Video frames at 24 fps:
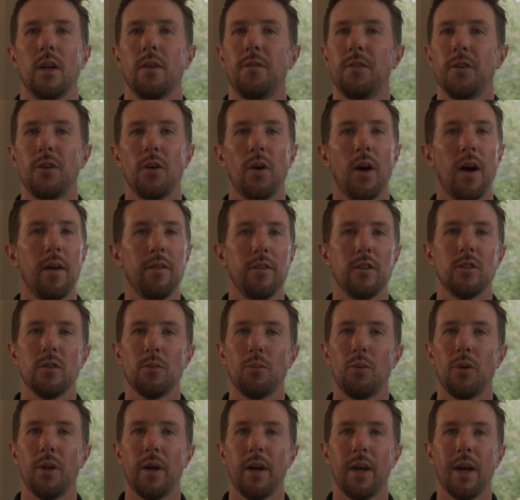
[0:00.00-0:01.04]
If you don't have these in
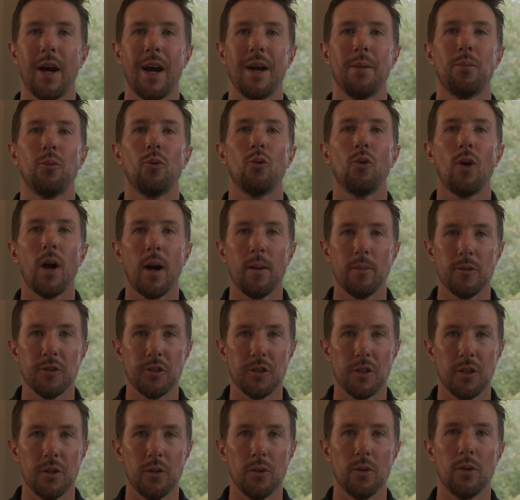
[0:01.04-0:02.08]
play, I
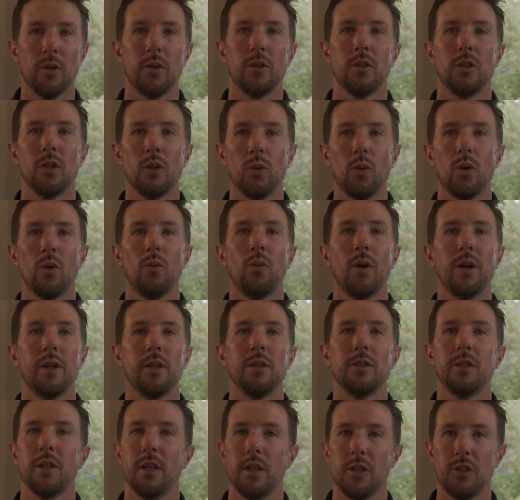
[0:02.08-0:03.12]
promise you, you will run
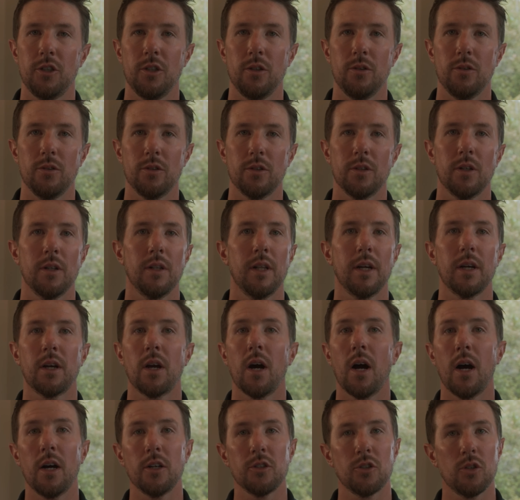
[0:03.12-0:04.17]
into issues like
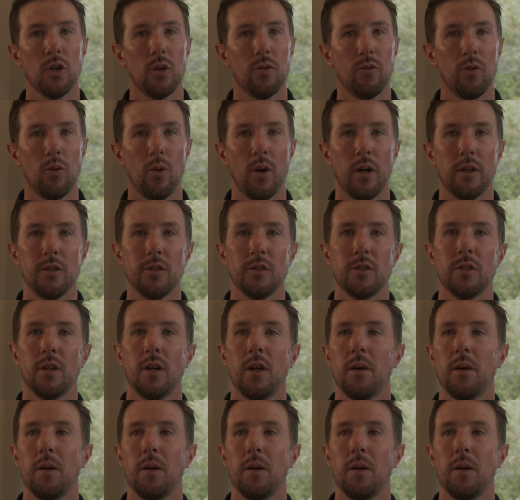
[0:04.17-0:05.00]
cost overruns,